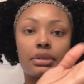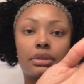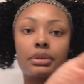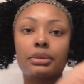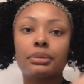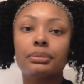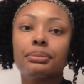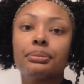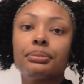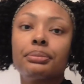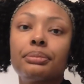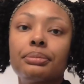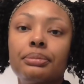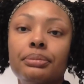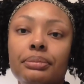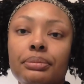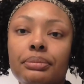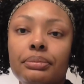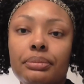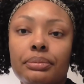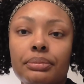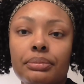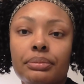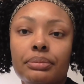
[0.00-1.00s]

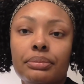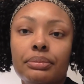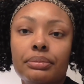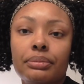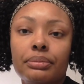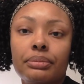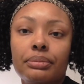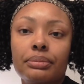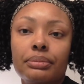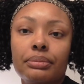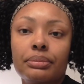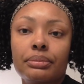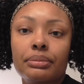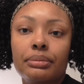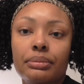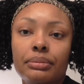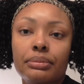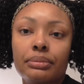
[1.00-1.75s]
[no speech]